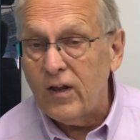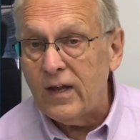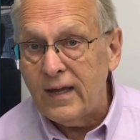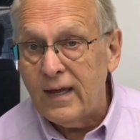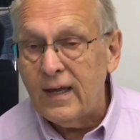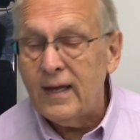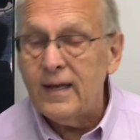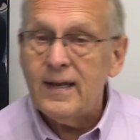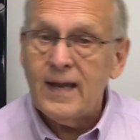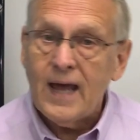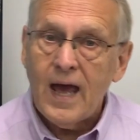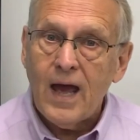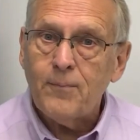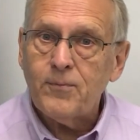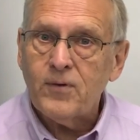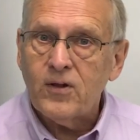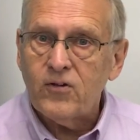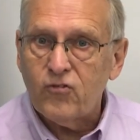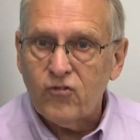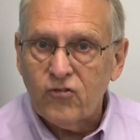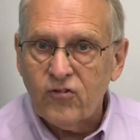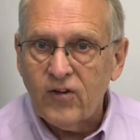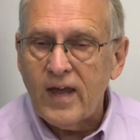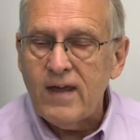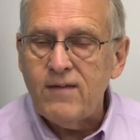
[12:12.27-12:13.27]
kidnapped and
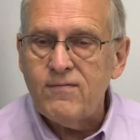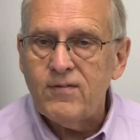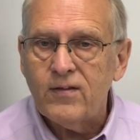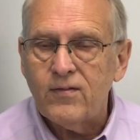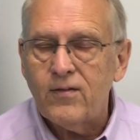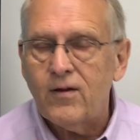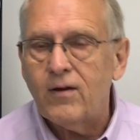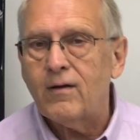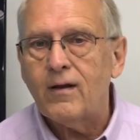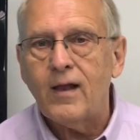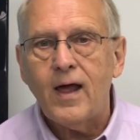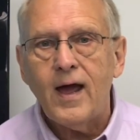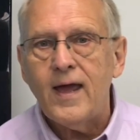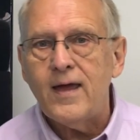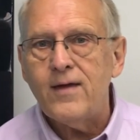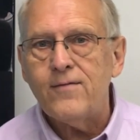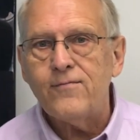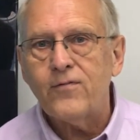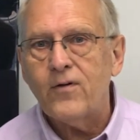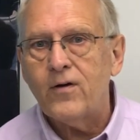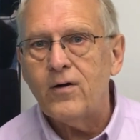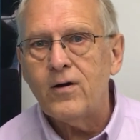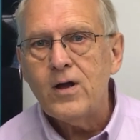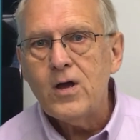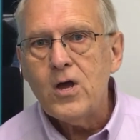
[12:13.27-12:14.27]
saving their life
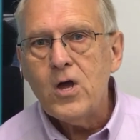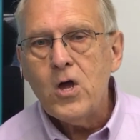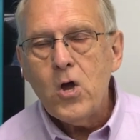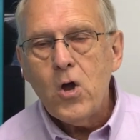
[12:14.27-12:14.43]
or,